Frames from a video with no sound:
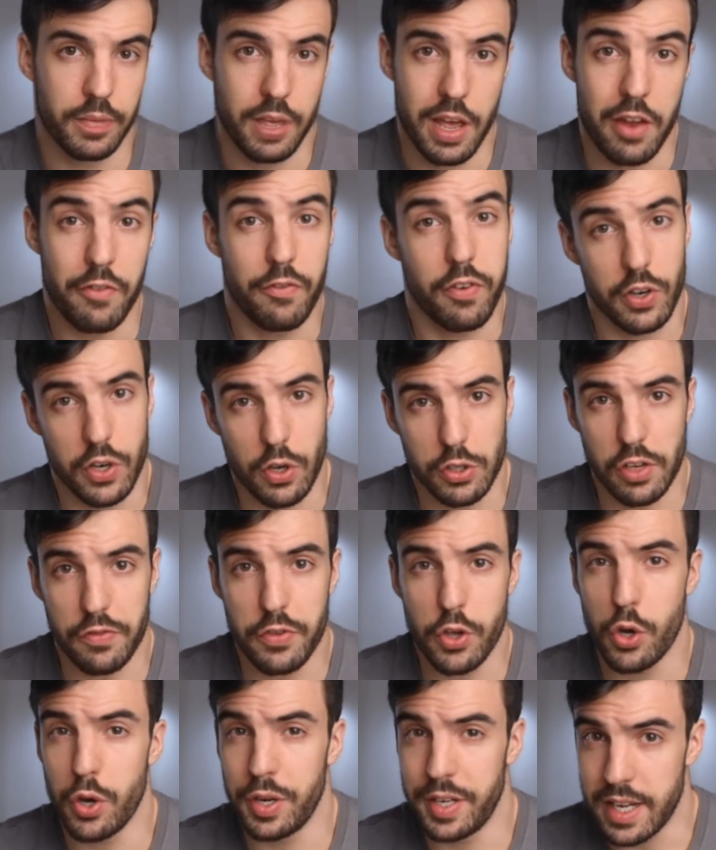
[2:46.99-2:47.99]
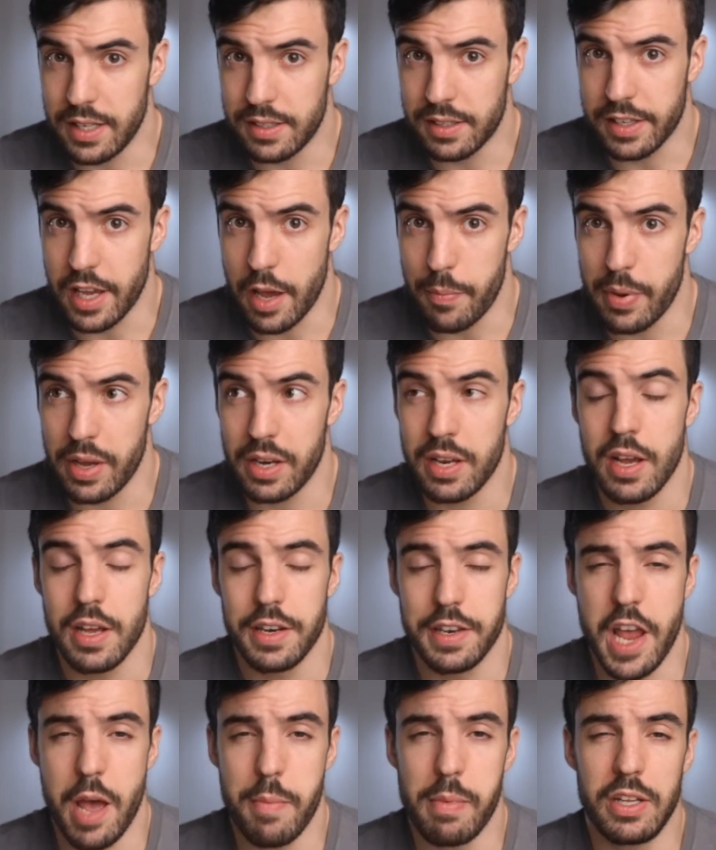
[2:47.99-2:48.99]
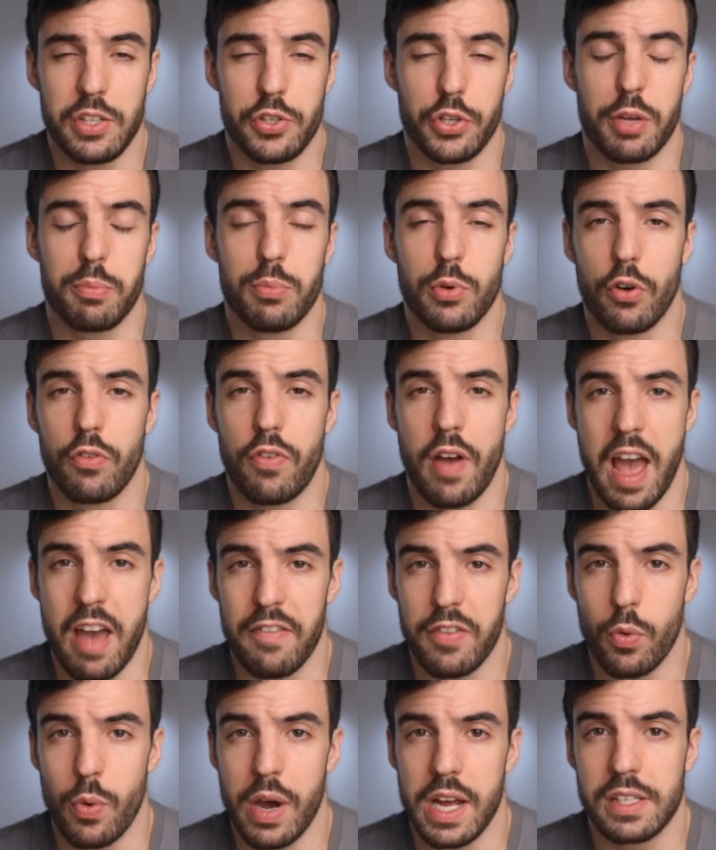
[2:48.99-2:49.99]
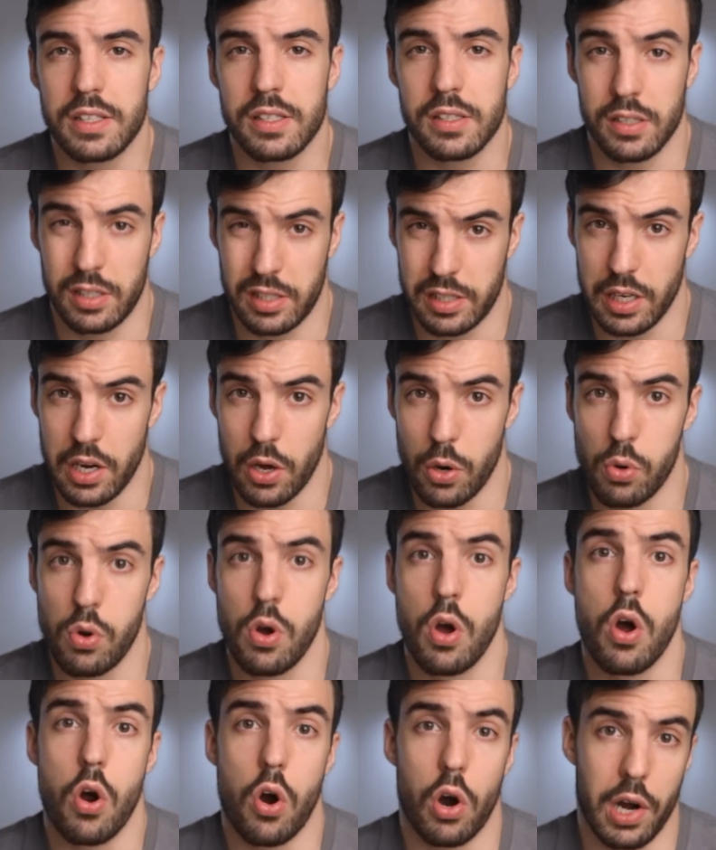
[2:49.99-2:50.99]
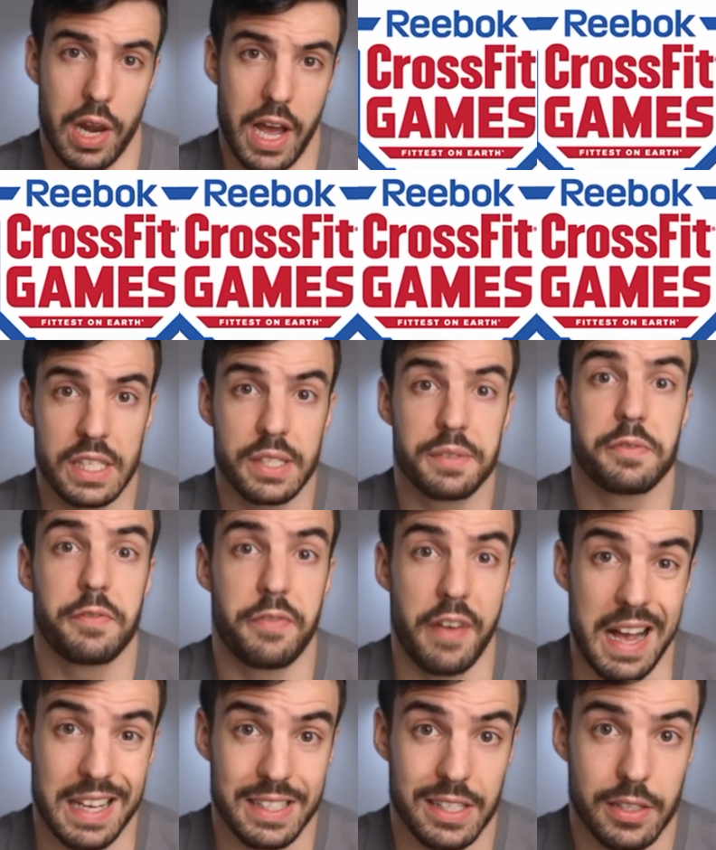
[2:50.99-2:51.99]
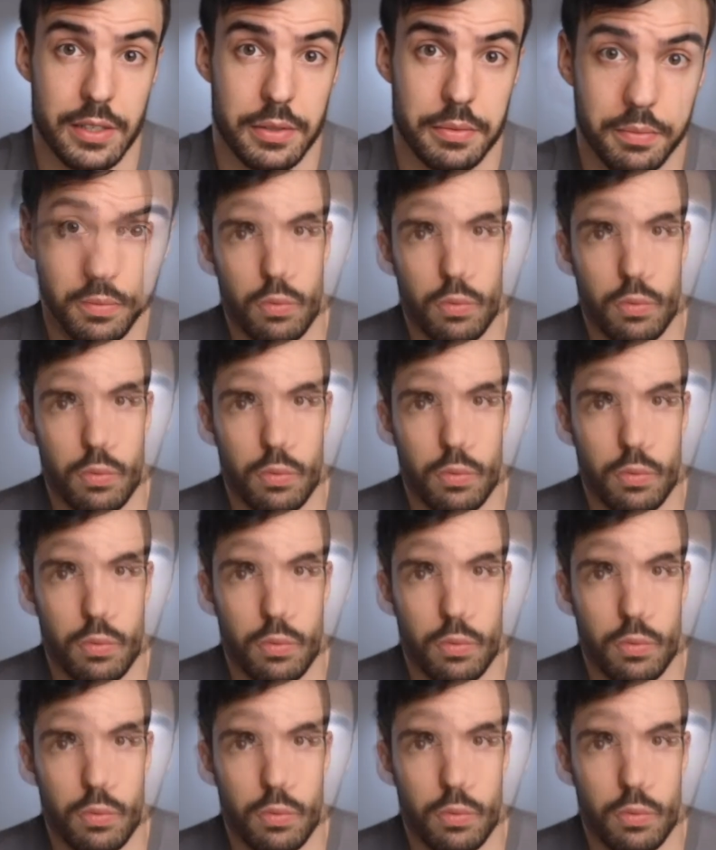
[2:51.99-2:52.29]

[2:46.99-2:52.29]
And for those of you who did skip it, that means you can move heavy weights slow or light weights fast.